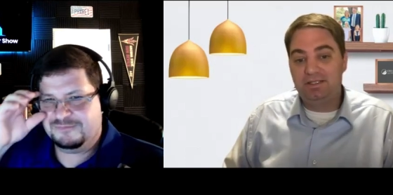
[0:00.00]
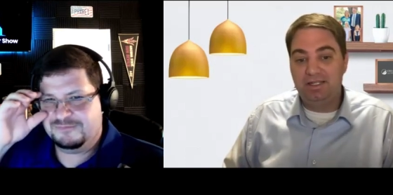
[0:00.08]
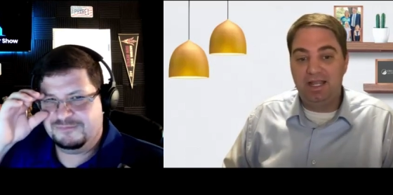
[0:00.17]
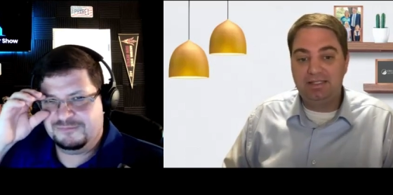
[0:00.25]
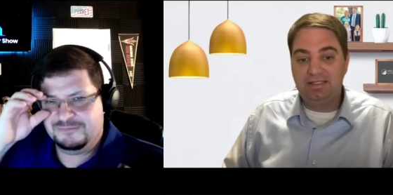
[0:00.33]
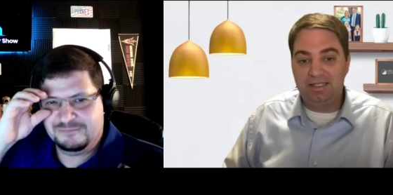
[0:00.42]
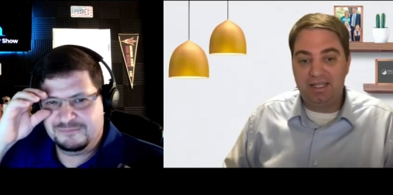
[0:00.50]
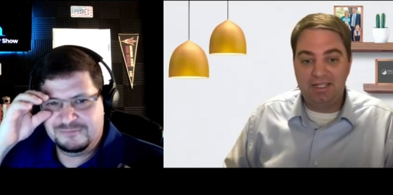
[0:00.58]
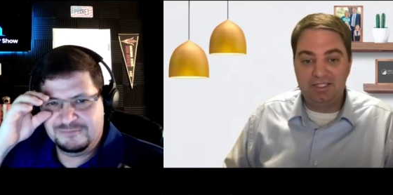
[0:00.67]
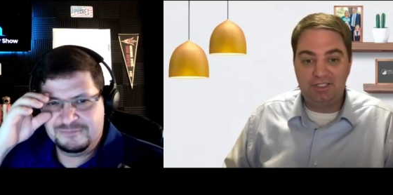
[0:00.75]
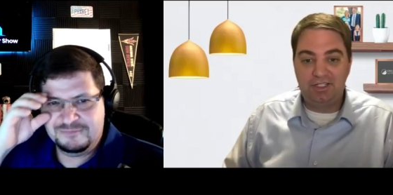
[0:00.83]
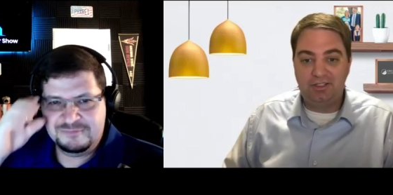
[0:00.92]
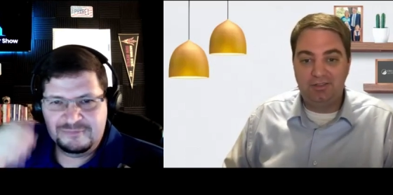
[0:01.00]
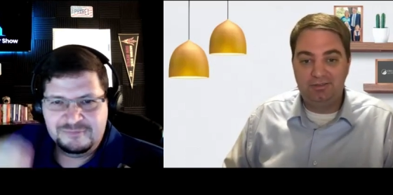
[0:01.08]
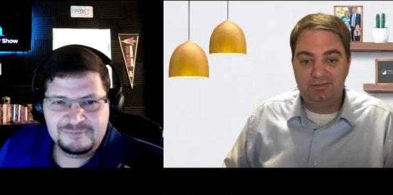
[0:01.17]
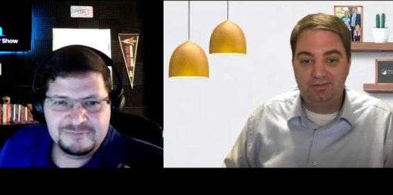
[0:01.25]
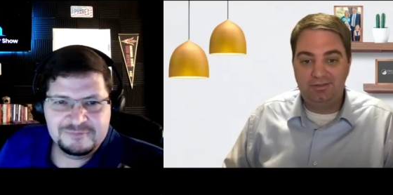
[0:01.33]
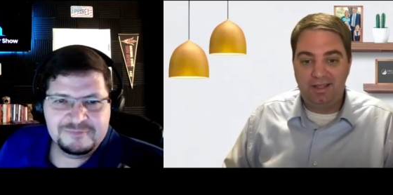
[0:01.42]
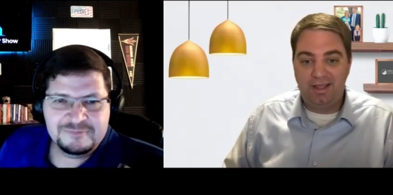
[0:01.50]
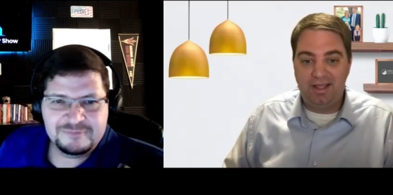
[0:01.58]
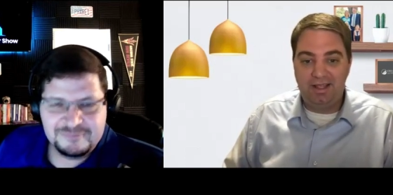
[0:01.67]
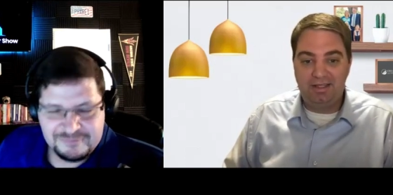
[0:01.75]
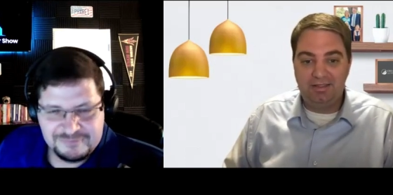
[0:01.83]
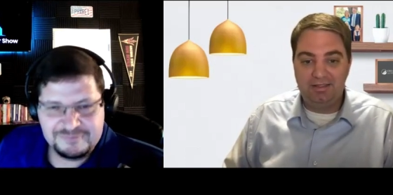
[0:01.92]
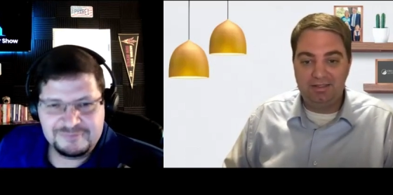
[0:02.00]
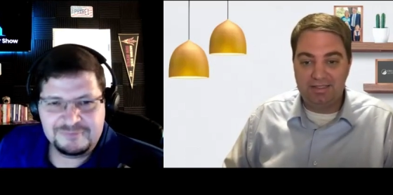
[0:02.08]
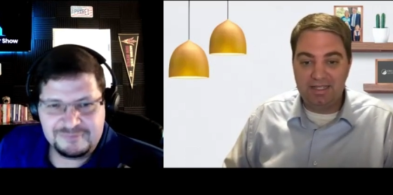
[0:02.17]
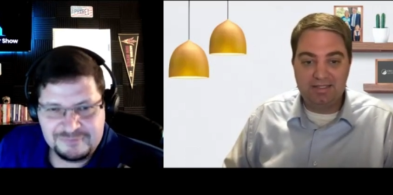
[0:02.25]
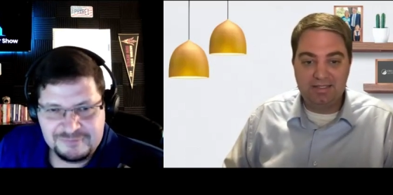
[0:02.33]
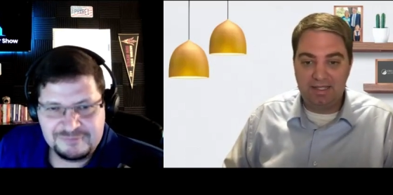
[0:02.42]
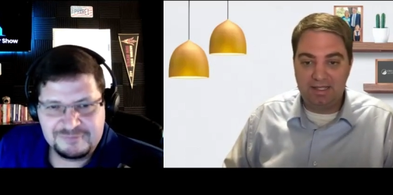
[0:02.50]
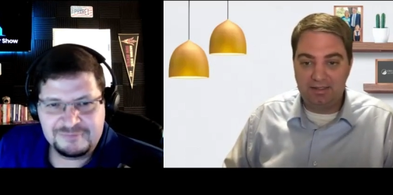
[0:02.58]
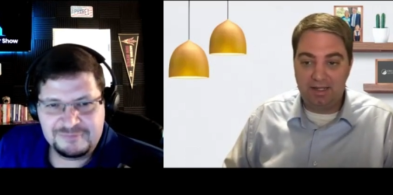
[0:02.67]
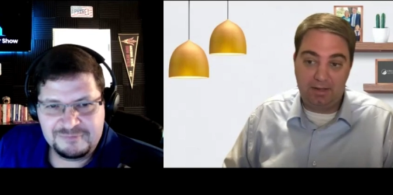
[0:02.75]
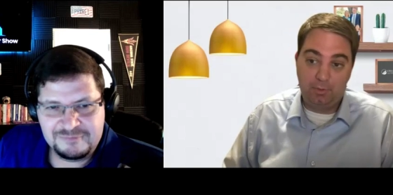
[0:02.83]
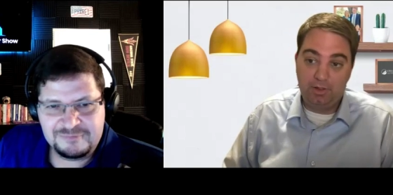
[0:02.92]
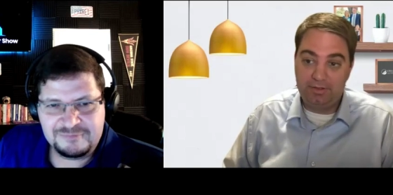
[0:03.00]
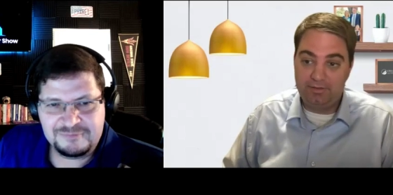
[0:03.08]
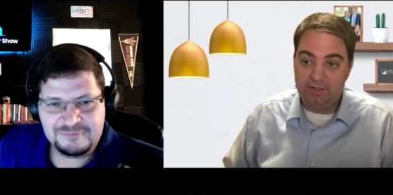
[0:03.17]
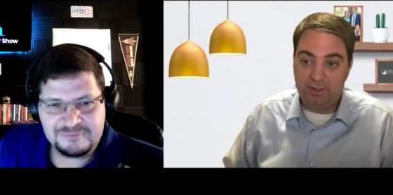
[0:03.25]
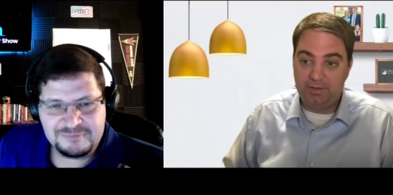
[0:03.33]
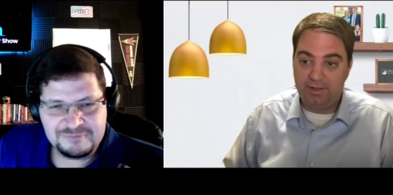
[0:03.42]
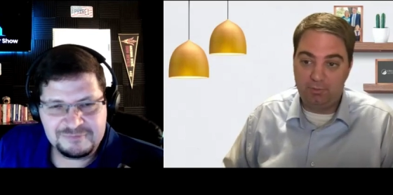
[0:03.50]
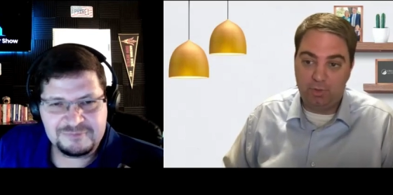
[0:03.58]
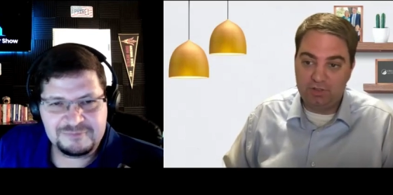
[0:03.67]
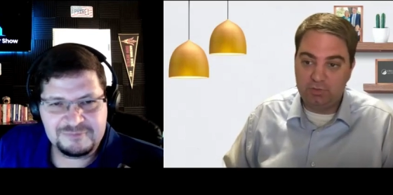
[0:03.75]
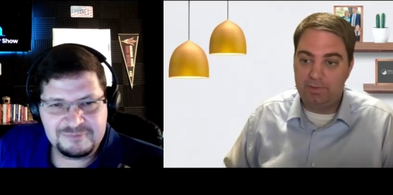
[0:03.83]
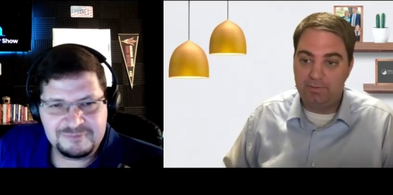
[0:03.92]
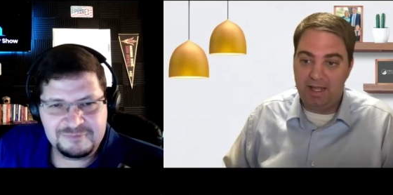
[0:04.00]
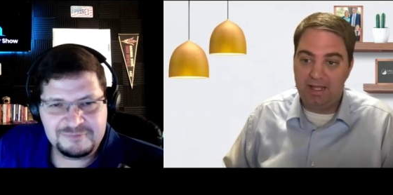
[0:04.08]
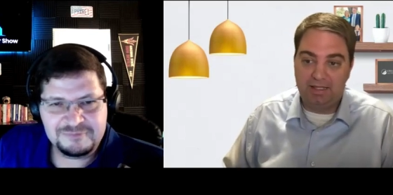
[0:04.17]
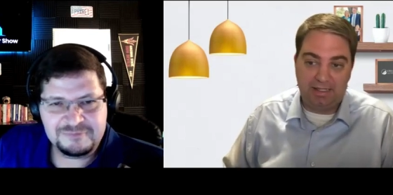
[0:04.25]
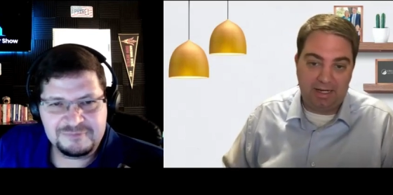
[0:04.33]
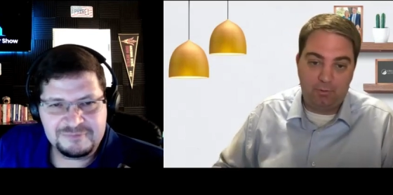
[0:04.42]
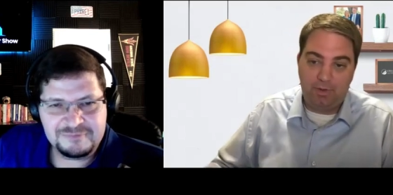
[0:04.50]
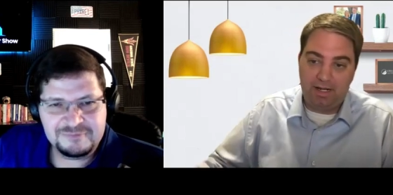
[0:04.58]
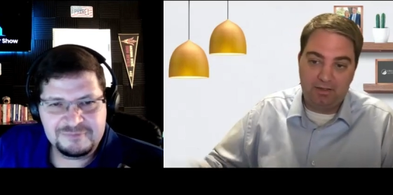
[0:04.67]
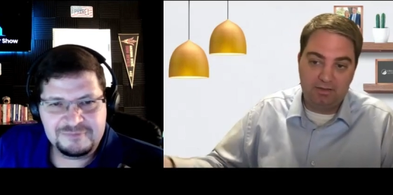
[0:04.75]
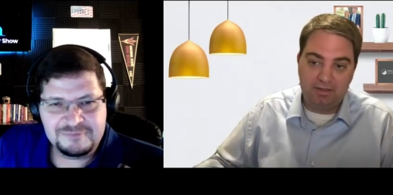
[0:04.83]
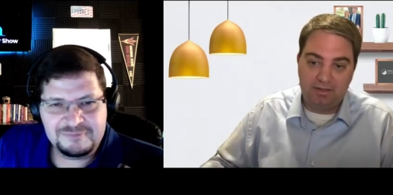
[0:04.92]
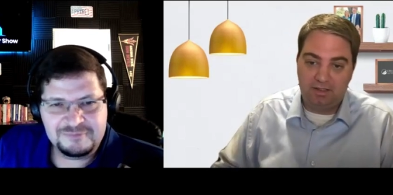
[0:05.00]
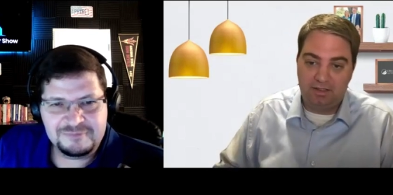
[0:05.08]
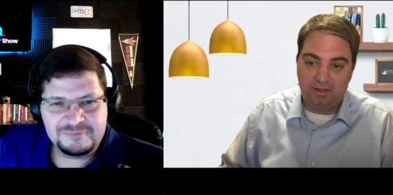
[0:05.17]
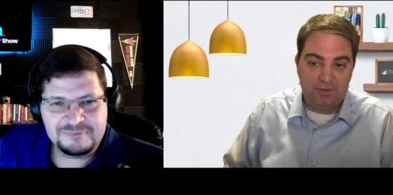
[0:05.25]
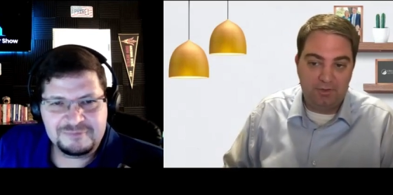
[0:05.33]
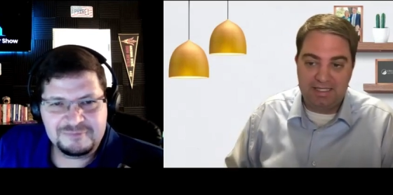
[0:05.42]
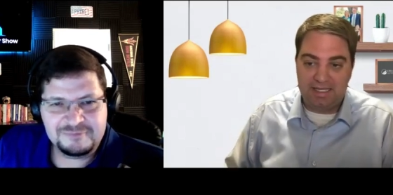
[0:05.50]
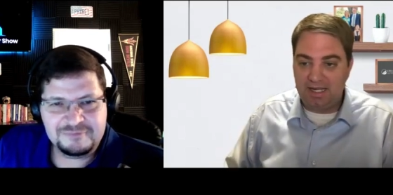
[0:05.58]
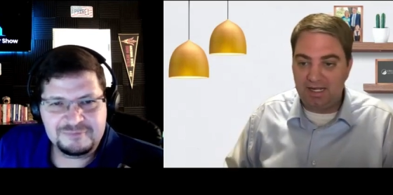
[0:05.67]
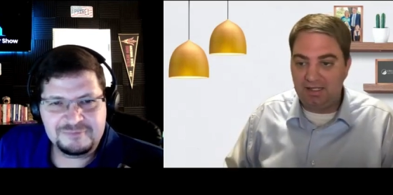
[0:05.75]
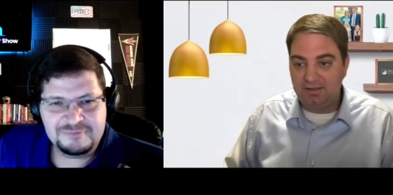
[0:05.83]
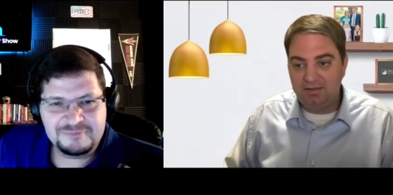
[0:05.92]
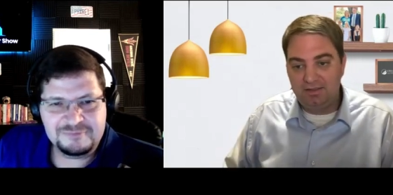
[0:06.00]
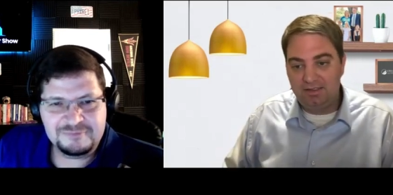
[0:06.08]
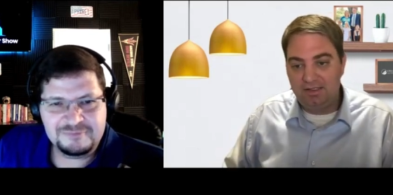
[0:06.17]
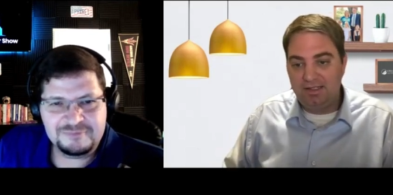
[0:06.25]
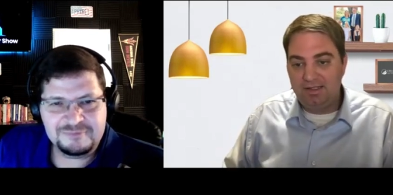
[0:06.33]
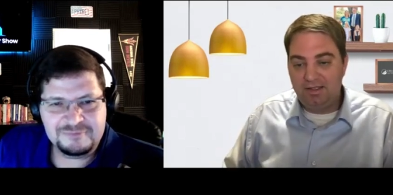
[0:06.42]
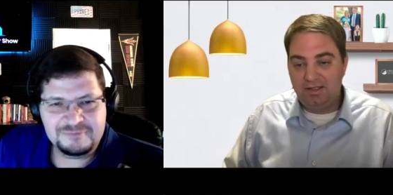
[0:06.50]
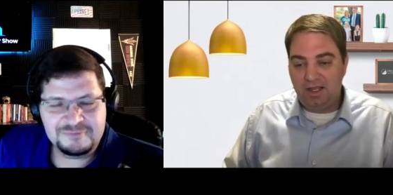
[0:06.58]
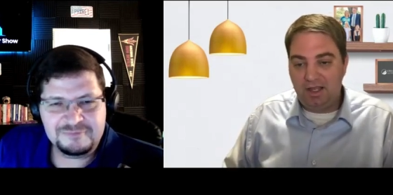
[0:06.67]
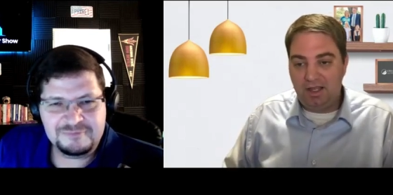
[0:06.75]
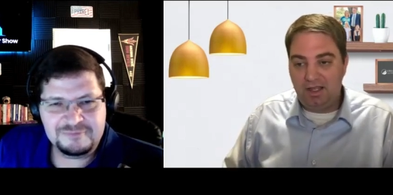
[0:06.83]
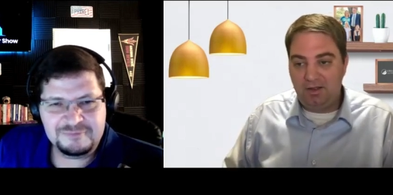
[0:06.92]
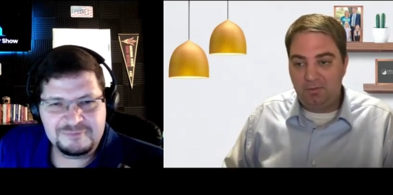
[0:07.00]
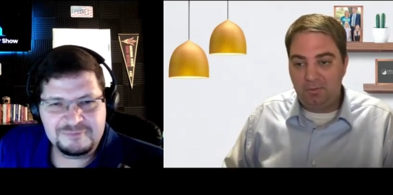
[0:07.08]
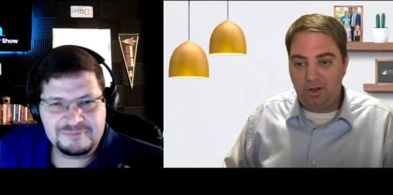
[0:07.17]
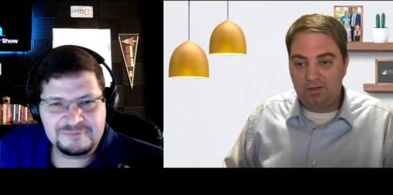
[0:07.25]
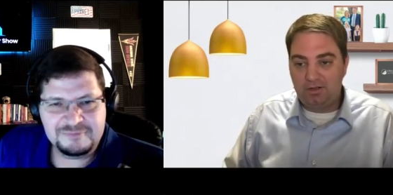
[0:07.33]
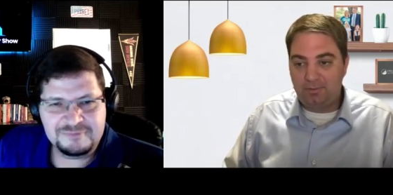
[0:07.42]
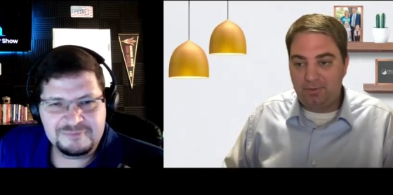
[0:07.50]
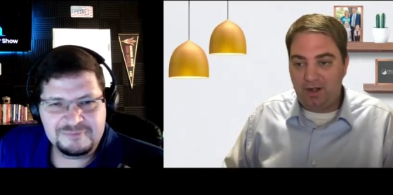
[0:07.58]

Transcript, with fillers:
Speaker 1: connected last year. And since then, and really during once we met, like I went out to Louisiana, uh, walked the